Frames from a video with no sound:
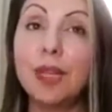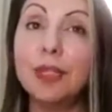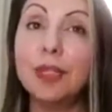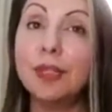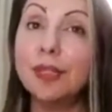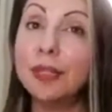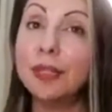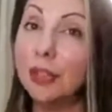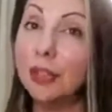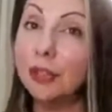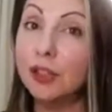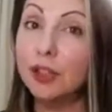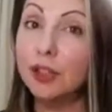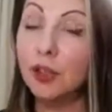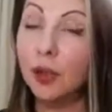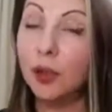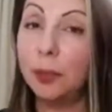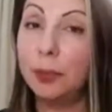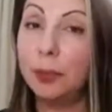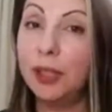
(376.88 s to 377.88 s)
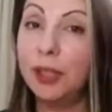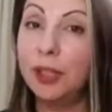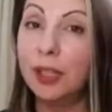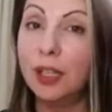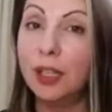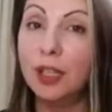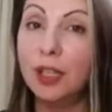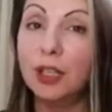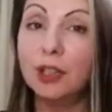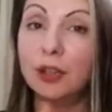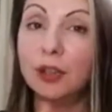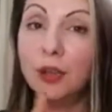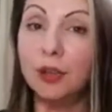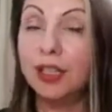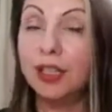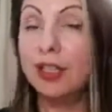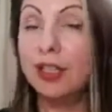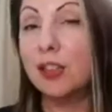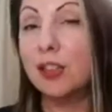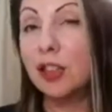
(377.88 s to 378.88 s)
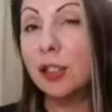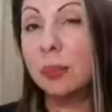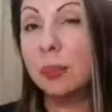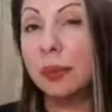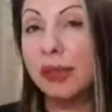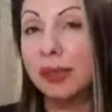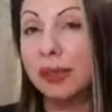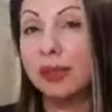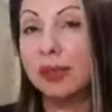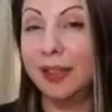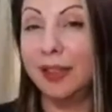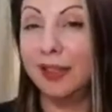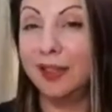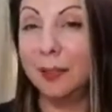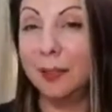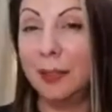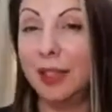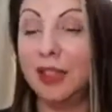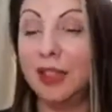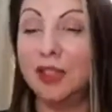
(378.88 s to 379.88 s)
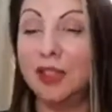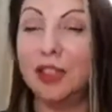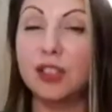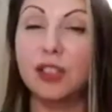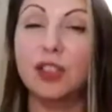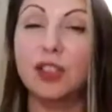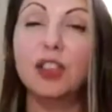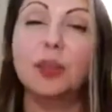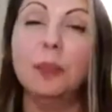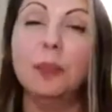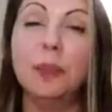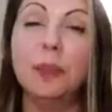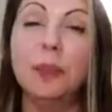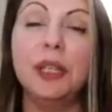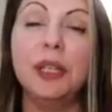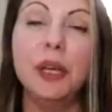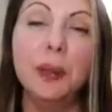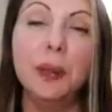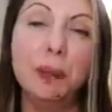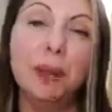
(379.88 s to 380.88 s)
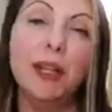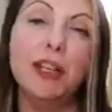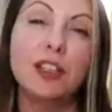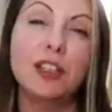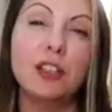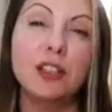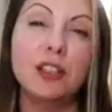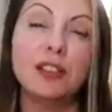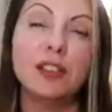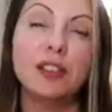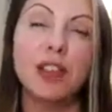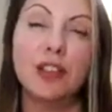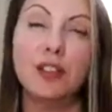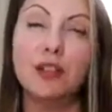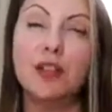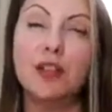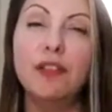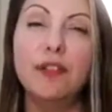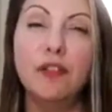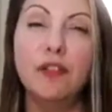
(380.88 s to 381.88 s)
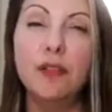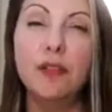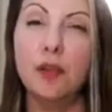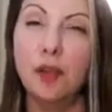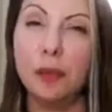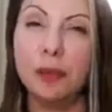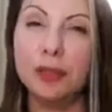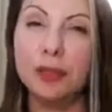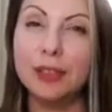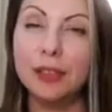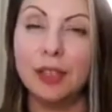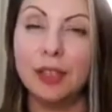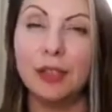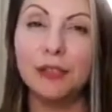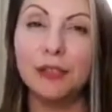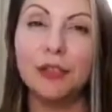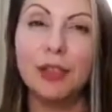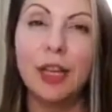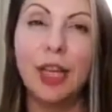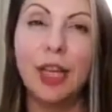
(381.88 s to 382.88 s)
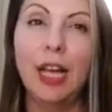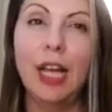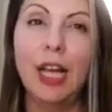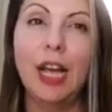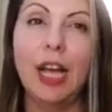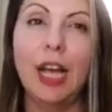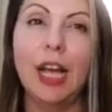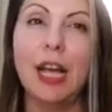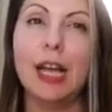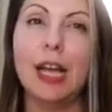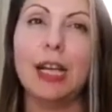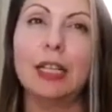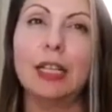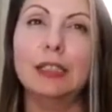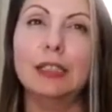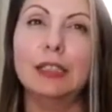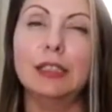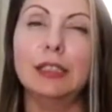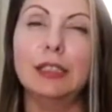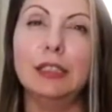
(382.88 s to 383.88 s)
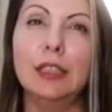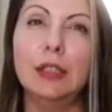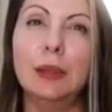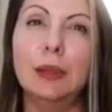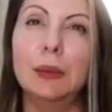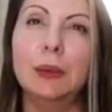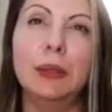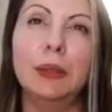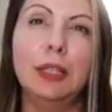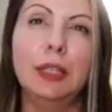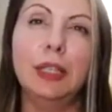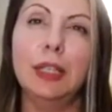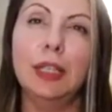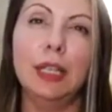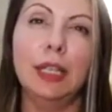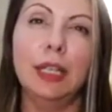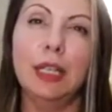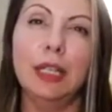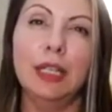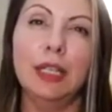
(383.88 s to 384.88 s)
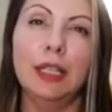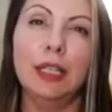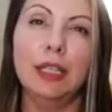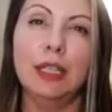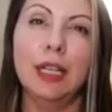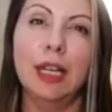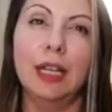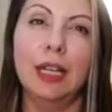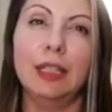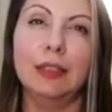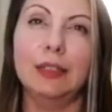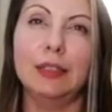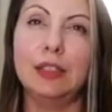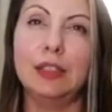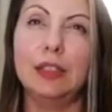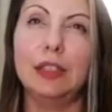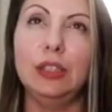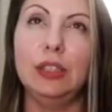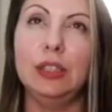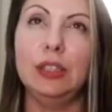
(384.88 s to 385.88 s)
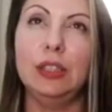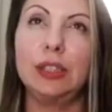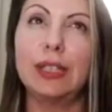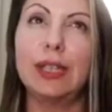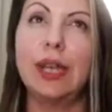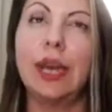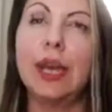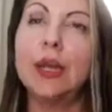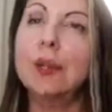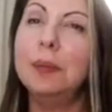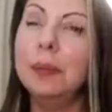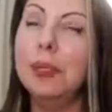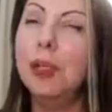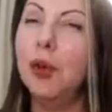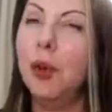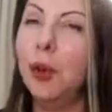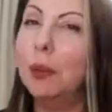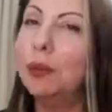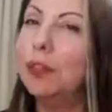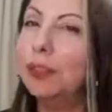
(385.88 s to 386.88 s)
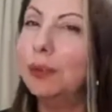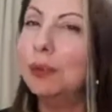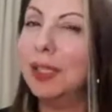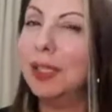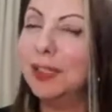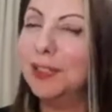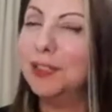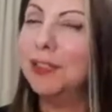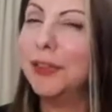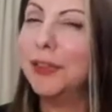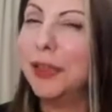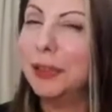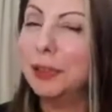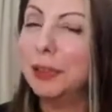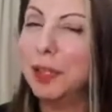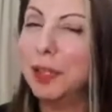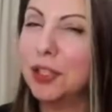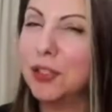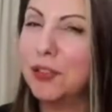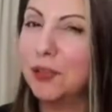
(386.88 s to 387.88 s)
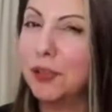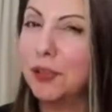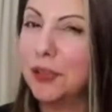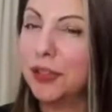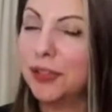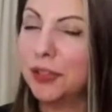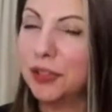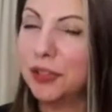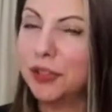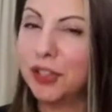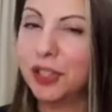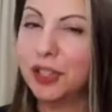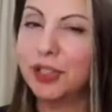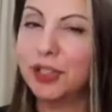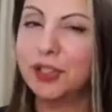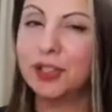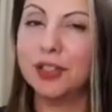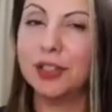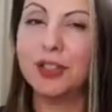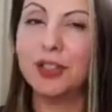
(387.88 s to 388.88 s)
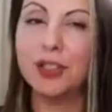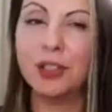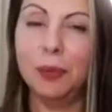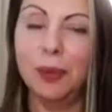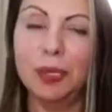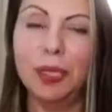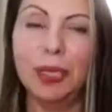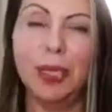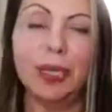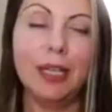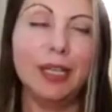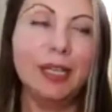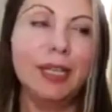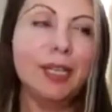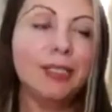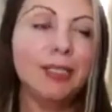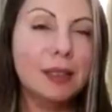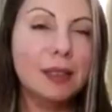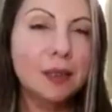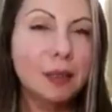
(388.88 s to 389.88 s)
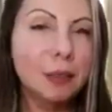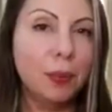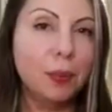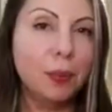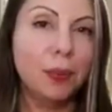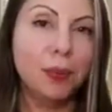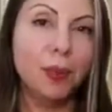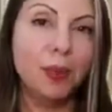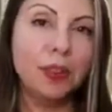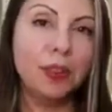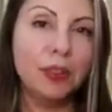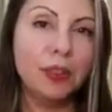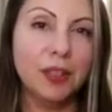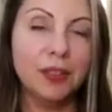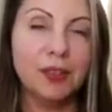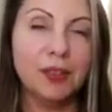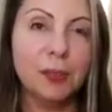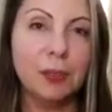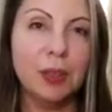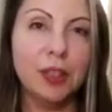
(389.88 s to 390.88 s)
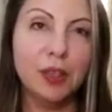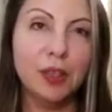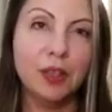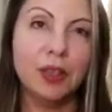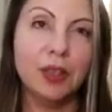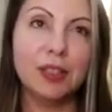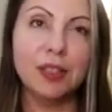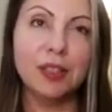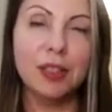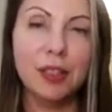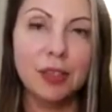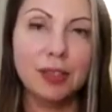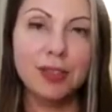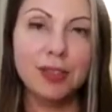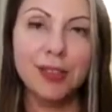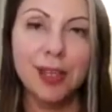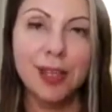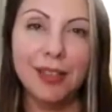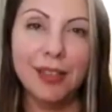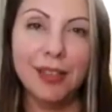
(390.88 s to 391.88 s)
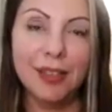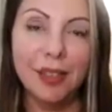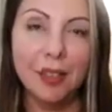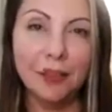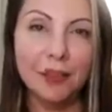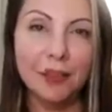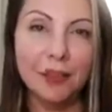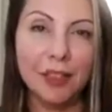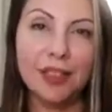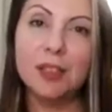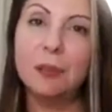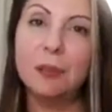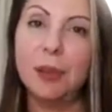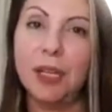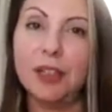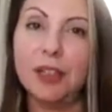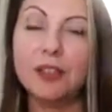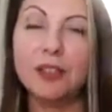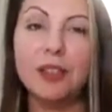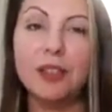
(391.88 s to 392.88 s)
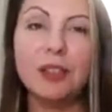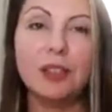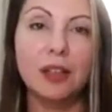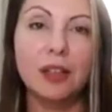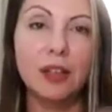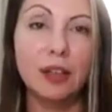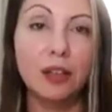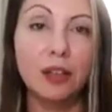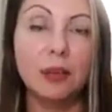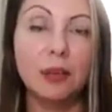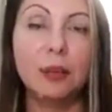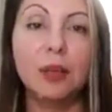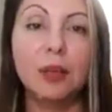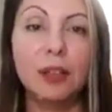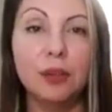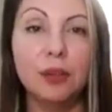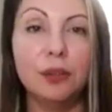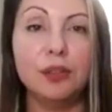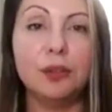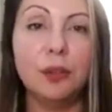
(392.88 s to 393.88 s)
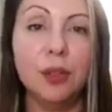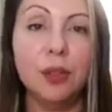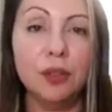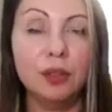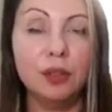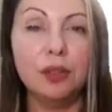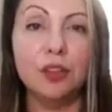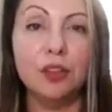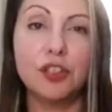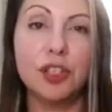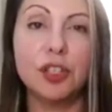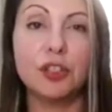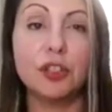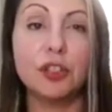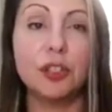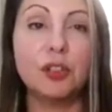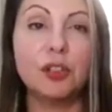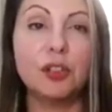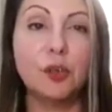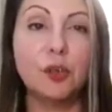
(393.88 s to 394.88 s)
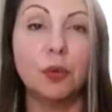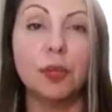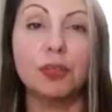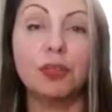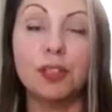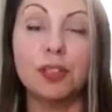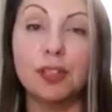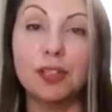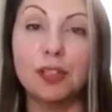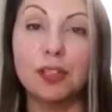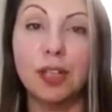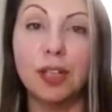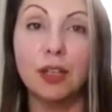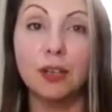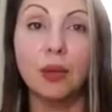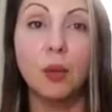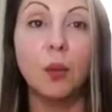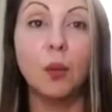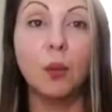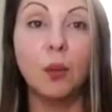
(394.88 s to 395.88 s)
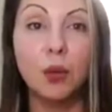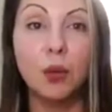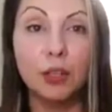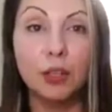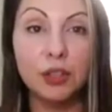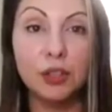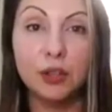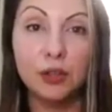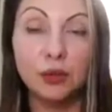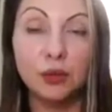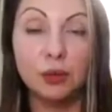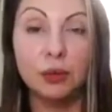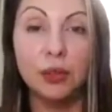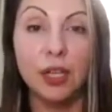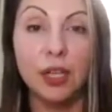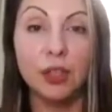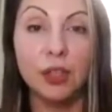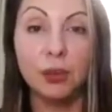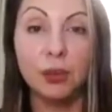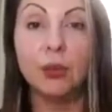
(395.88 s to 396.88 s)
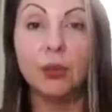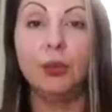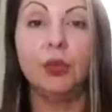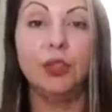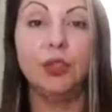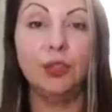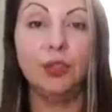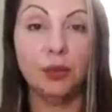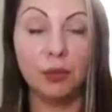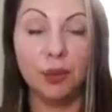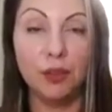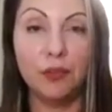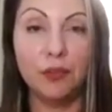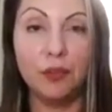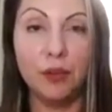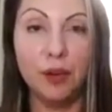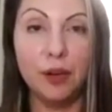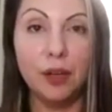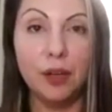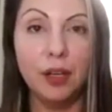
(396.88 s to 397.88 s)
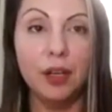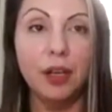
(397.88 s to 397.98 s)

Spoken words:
sales copy. So this is going to be a sales page. It's not going to be a page that's kind of informative and, and can be optimized very much for search engines. So again, it's important because the title of these pages are going to be used by search engines to understand what you do and who you do it for.